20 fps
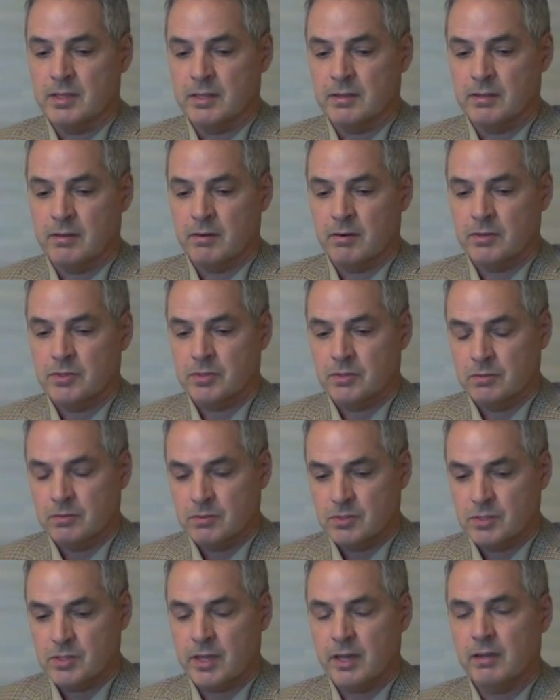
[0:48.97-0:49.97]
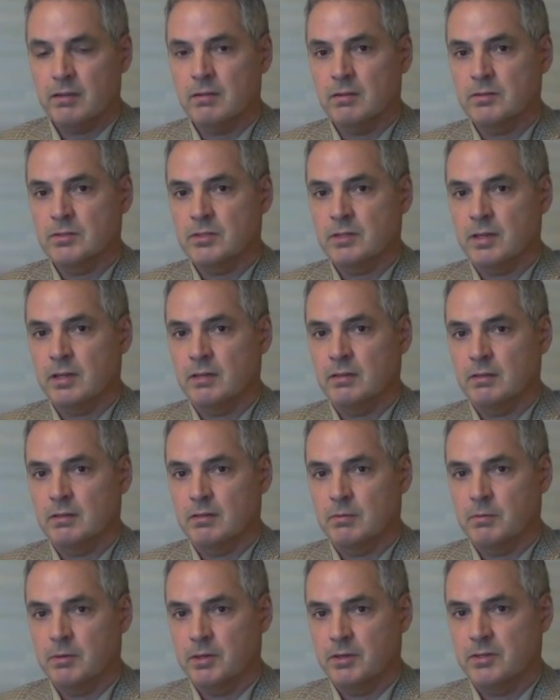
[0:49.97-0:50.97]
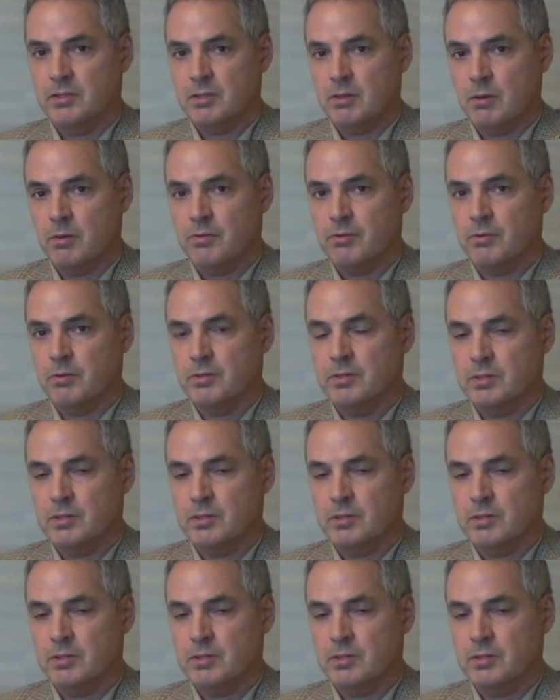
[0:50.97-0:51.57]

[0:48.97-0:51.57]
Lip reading: that there are certain cycles that communities go through,